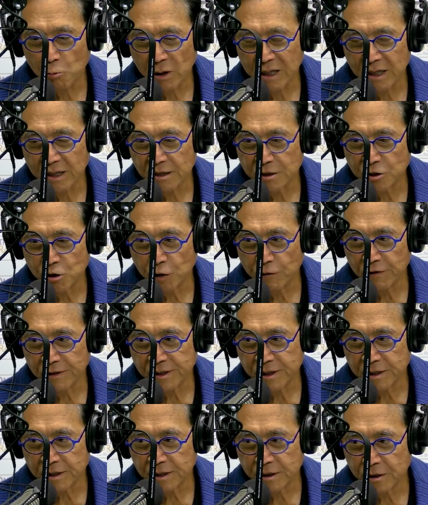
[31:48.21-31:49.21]
what other
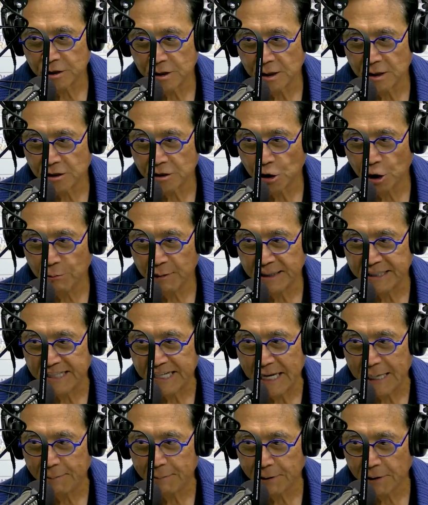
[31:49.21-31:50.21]
services does Dohmen
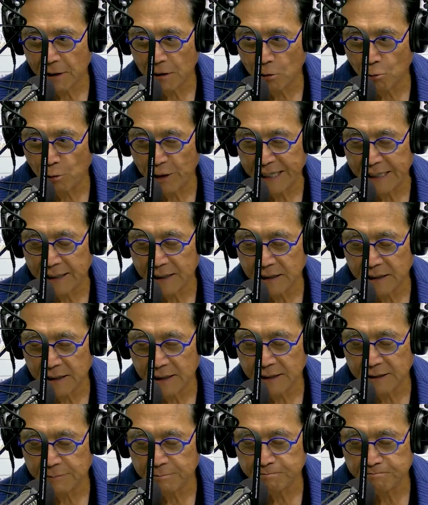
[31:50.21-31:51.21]
Capital
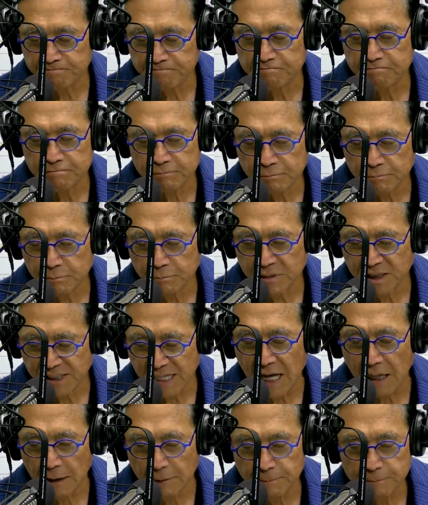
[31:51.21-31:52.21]
um,
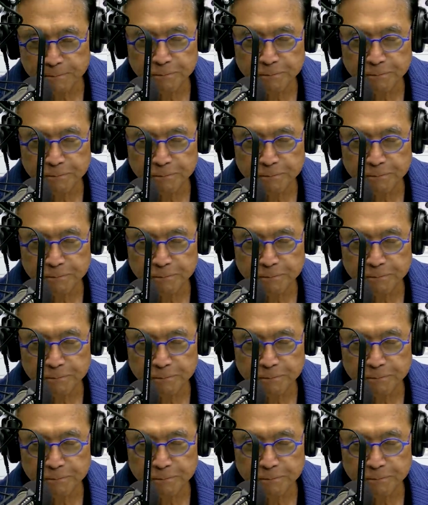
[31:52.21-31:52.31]
sell?